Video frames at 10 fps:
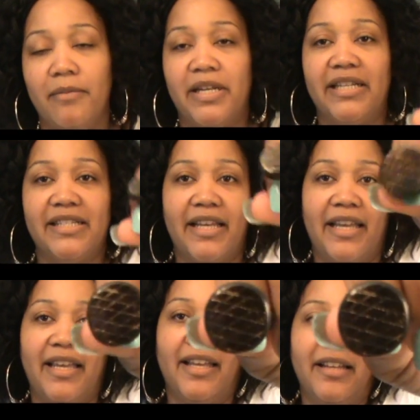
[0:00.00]
But it's
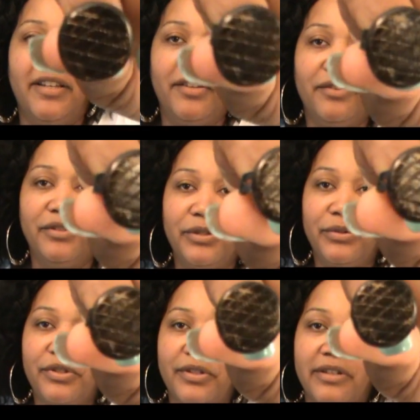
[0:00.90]
another little
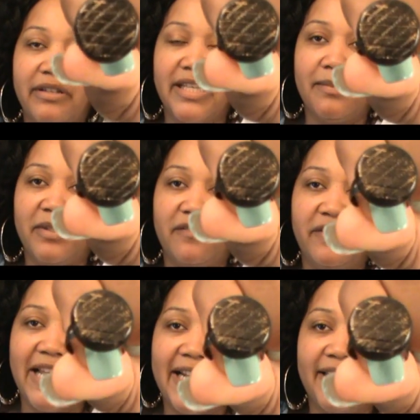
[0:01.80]
circle that's been
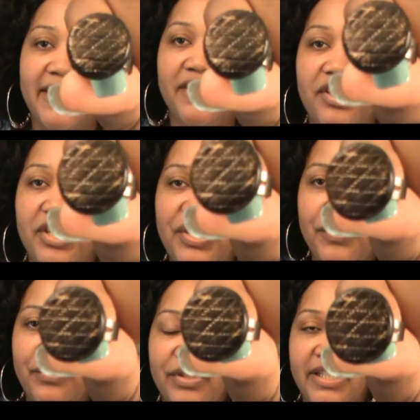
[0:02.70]
flattened, and she
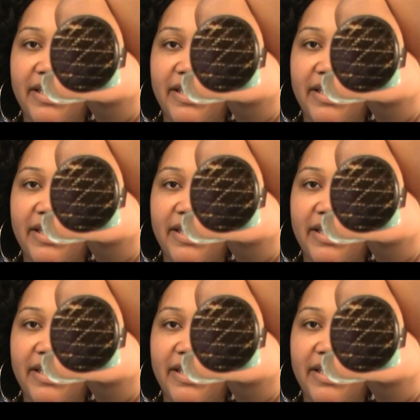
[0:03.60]
used